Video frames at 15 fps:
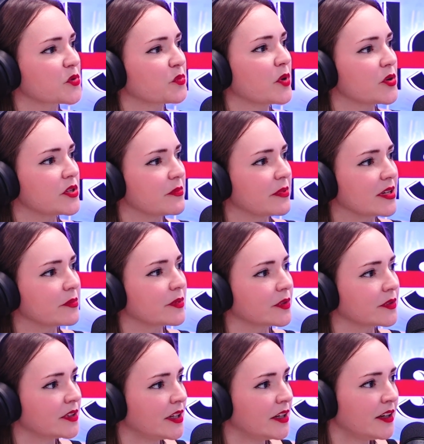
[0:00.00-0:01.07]
all moody
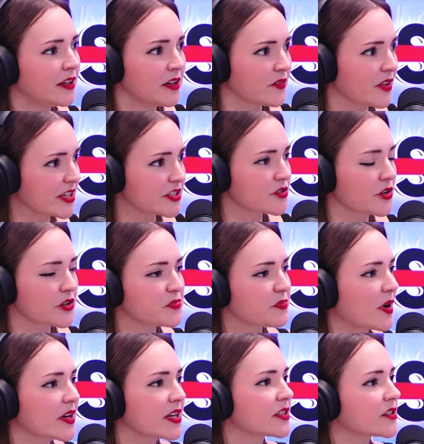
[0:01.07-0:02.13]
people. That's not who's
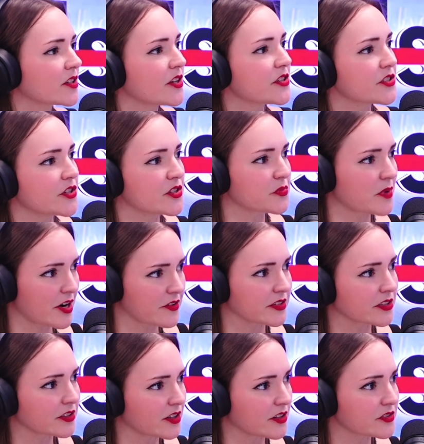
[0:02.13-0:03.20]
buying the clothes and who's wearing
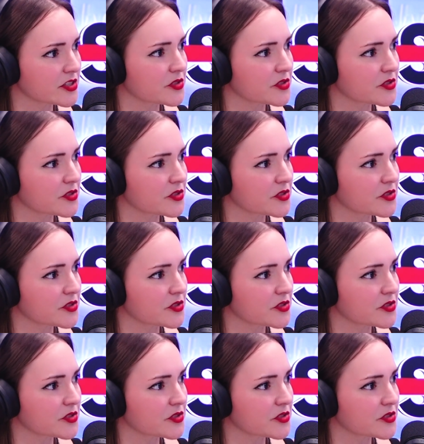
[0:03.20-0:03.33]
the clothes.